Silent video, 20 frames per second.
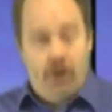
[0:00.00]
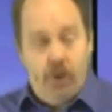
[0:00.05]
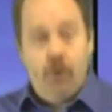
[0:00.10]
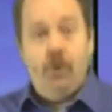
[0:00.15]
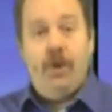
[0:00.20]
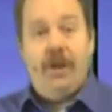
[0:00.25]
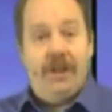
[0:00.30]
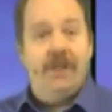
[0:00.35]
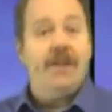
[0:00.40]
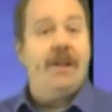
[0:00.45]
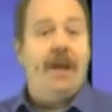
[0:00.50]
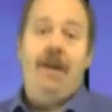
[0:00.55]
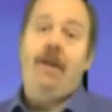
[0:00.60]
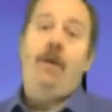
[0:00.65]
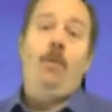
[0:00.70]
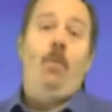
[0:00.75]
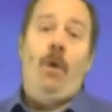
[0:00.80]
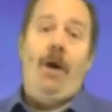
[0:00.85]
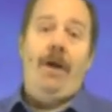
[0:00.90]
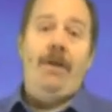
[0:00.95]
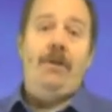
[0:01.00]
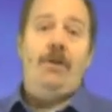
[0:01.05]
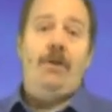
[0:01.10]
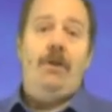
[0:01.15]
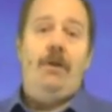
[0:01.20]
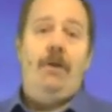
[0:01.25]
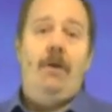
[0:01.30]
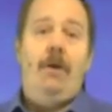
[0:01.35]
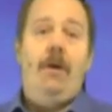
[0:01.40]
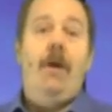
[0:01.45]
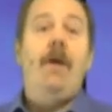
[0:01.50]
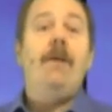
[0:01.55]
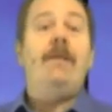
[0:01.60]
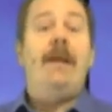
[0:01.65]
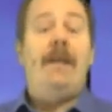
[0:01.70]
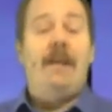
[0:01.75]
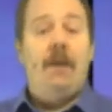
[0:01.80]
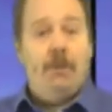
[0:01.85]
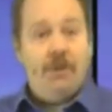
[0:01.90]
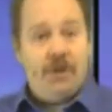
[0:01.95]
who he said he was,
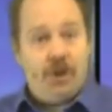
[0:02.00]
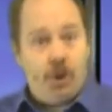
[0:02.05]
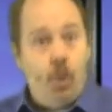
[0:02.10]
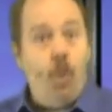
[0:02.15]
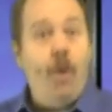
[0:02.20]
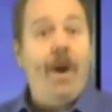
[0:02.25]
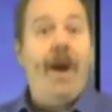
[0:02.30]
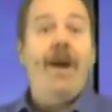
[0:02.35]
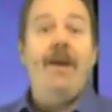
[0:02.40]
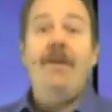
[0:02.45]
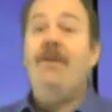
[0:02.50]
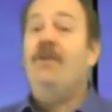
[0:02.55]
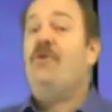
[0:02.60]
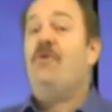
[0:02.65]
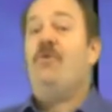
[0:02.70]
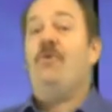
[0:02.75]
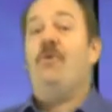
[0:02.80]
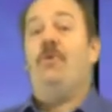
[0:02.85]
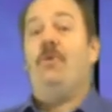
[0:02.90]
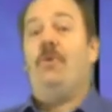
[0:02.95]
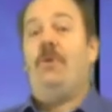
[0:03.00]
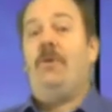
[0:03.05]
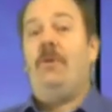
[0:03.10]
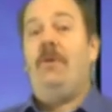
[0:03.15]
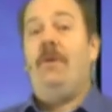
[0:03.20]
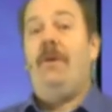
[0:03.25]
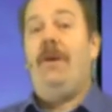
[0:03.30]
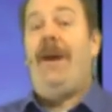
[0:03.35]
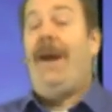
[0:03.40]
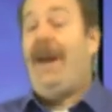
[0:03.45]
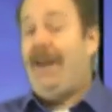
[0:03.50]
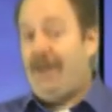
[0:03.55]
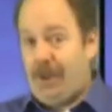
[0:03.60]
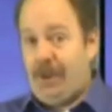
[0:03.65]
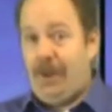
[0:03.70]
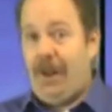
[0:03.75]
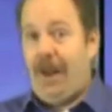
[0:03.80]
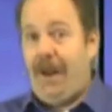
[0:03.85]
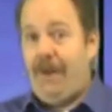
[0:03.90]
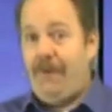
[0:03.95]
that he was the way, the truth, and
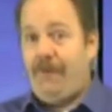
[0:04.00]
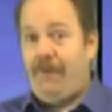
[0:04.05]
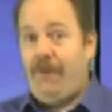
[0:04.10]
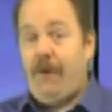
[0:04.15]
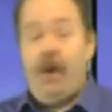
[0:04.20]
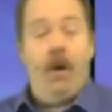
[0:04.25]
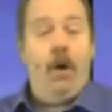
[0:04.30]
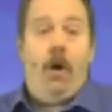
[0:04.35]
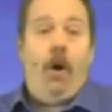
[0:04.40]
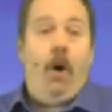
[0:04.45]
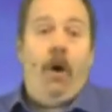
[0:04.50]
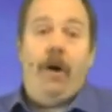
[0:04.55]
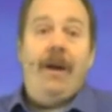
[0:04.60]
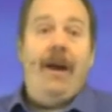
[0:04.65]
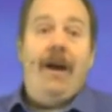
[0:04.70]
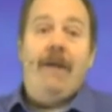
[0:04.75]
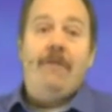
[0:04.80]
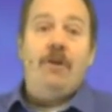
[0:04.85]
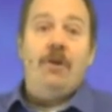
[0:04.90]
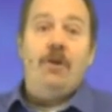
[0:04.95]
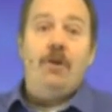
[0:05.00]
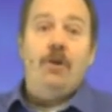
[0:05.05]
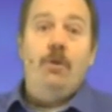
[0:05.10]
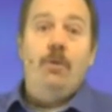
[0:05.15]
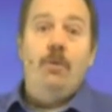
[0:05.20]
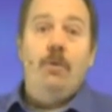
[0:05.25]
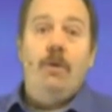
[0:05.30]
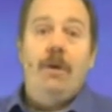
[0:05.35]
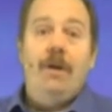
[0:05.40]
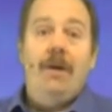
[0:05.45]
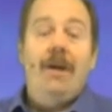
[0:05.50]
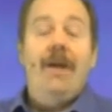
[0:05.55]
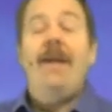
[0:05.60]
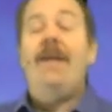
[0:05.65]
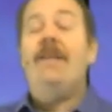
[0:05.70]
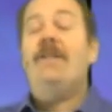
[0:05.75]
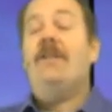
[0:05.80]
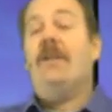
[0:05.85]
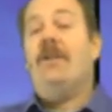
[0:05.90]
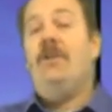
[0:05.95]
the life. All you have to do
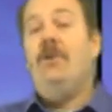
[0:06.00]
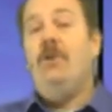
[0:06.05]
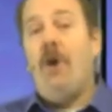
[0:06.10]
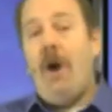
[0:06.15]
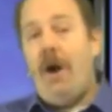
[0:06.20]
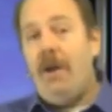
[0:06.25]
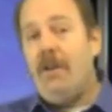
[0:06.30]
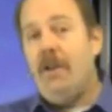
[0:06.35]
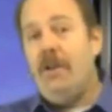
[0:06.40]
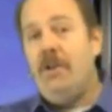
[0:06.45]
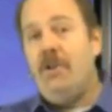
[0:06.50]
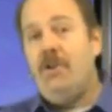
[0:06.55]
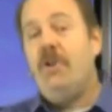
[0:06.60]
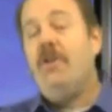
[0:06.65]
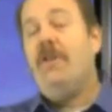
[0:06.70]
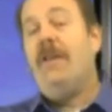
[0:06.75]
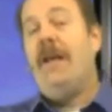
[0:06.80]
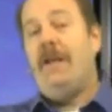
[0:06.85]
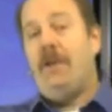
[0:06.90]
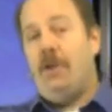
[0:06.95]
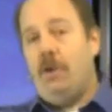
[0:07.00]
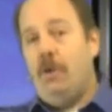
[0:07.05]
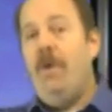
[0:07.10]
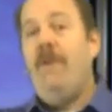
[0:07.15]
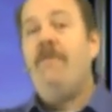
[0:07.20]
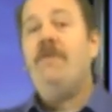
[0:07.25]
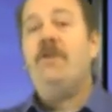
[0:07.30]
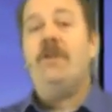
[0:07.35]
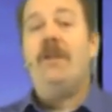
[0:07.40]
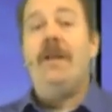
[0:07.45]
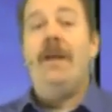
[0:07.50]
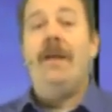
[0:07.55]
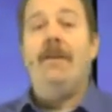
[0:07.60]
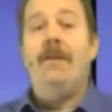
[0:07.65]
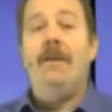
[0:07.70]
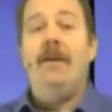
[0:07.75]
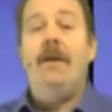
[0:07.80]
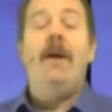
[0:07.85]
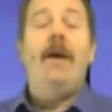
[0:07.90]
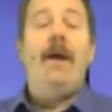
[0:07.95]
is acknowledge that you have
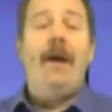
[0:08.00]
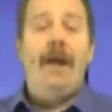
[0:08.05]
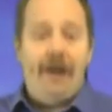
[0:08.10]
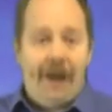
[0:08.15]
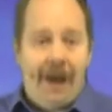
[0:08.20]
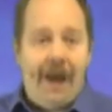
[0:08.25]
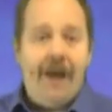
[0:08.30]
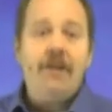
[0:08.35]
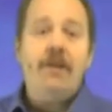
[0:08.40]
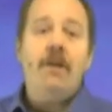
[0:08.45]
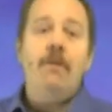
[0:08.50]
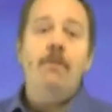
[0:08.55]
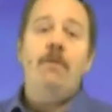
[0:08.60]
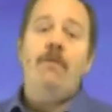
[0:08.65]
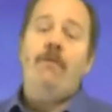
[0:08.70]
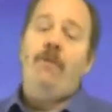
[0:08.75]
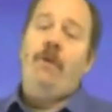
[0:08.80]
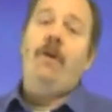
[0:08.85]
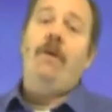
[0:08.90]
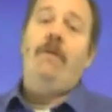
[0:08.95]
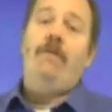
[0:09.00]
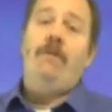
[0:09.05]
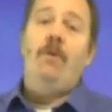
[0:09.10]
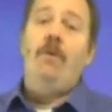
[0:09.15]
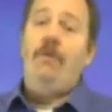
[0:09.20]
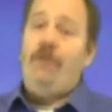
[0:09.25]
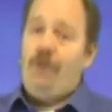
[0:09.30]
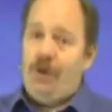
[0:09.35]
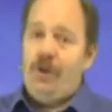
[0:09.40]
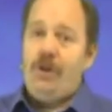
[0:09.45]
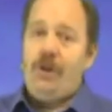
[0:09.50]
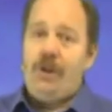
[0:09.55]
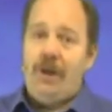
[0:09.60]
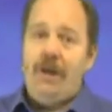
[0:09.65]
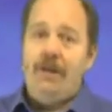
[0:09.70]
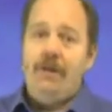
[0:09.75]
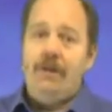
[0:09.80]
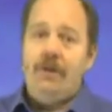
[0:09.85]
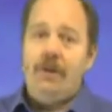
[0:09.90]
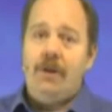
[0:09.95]
sinned and ask him to forgive you of your
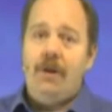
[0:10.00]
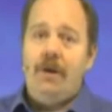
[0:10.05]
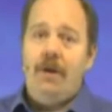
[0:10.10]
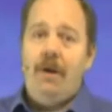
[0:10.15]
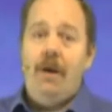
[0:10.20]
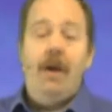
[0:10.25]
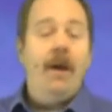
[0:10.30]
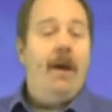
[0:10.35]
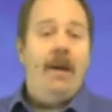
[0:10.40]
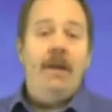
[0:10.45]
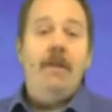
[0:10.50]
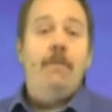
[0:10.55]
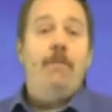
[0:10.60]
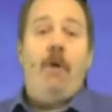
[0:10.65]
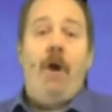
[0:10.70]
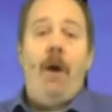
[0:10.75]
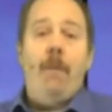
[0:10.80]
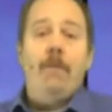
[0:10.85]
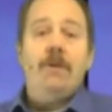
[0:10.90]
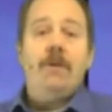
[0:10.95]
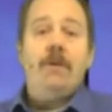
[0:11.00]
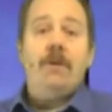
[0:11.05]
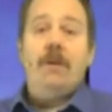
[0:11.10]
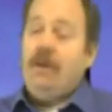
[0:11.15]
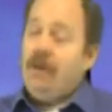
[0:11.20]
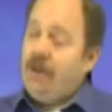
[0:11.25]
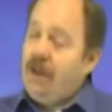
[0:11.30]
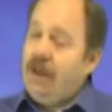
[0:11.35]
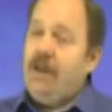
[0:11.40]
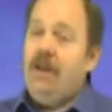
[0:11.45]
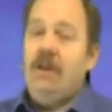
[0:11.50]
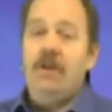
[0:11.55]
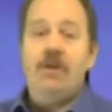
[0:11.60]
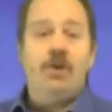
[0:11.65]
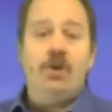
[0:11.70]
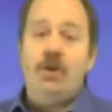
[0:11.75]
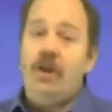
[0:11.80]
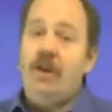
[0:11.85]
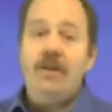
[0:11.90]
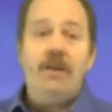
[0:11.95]
sins and he promised that he is
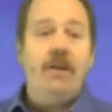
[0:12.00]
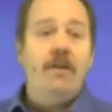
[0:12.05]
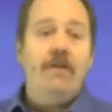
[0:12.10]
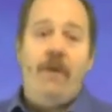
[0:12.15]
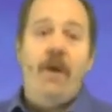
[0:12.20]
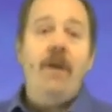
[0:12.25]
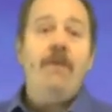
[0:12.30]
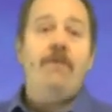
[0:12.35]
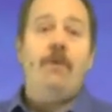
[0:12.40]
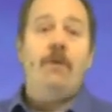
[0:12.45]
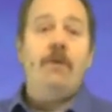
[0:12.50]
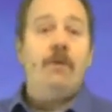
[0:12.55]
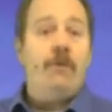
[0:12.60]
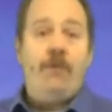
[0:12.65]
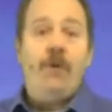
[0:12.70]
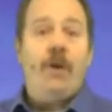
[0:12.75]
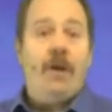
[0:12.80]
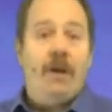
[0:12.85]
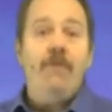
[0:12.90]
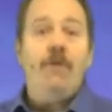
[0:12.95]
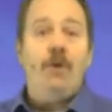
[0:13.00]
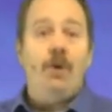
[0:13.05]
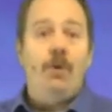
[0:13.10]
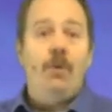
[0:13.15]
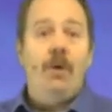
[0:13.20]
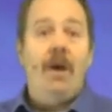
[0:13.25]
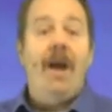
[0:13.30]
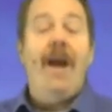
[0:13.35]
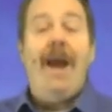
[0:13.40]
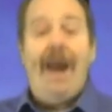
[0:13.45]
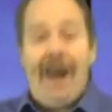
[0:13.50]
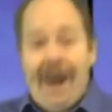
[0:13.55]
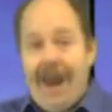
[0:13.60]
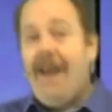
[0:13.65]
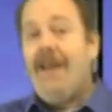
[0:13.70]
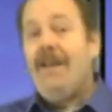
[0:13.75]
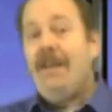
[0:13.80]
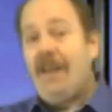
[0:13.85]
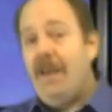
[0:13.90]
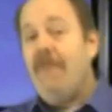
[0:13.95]
just and faithful to forgive you
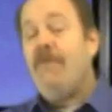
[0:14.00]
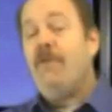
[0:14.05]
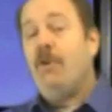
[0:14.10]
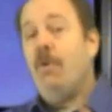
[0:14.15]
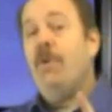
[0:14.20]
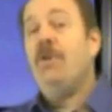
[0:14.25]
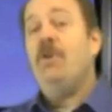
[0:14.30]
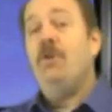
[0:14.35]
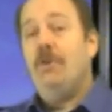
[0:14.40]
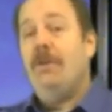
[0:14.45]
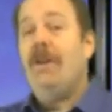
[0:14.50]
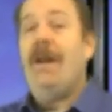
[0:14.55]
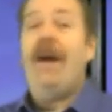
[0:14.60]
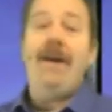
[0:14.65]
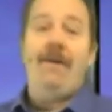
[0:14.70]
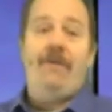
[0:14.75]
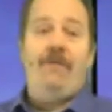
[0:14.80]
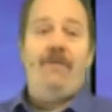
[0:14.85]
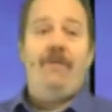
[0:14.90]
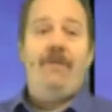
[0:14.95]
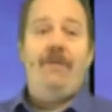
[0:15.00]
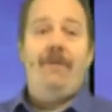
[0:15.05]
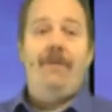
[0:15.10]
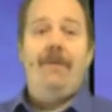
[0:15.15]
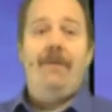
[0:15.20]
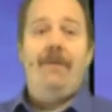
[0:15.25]
and give you a new life.